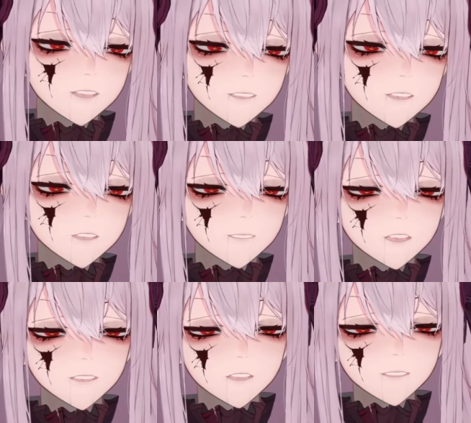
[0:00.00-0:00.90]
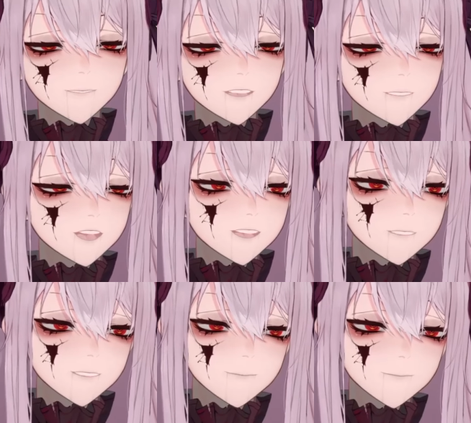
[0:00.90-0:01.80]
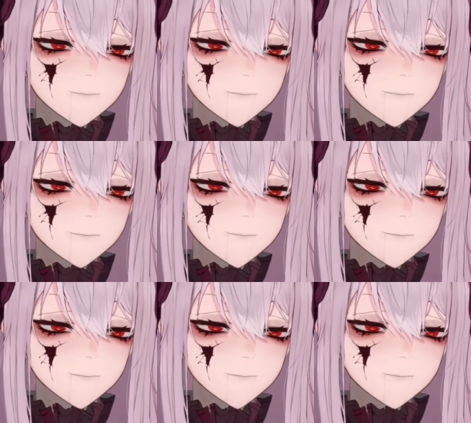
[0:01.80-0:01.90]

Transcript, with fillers: and I whenever I went to his house,